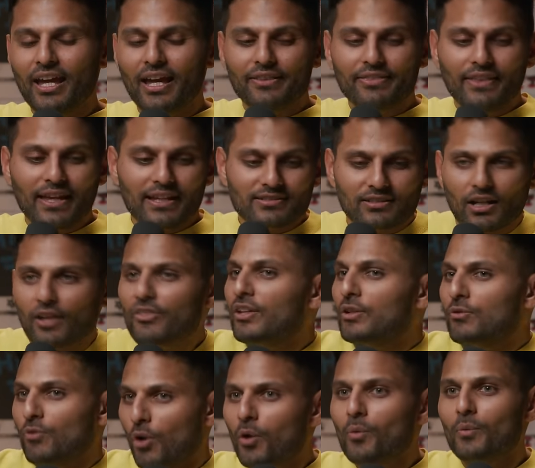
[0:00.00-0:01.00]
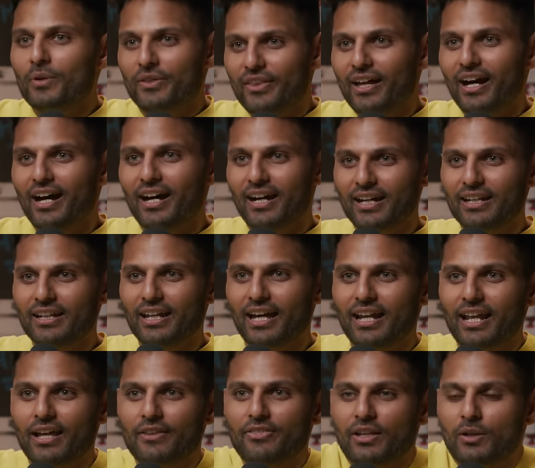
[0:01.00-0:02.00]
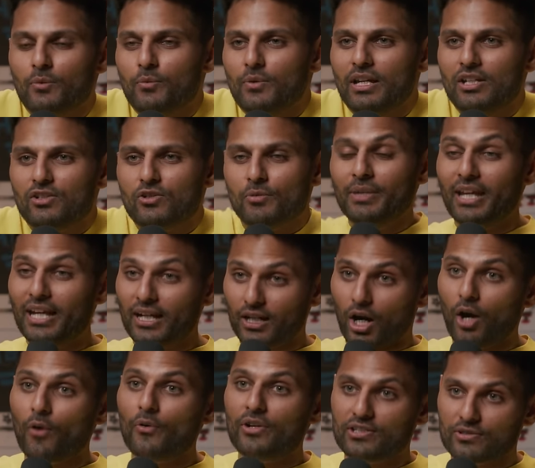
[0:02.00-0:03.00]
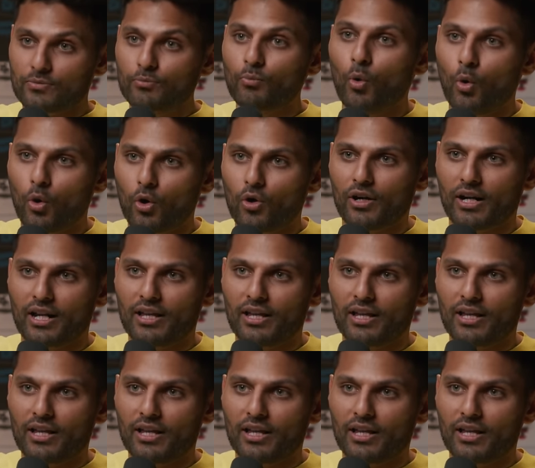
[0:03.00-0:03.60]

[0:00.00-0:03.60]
there's nothing wrong with that. And I think it should be encouraged more.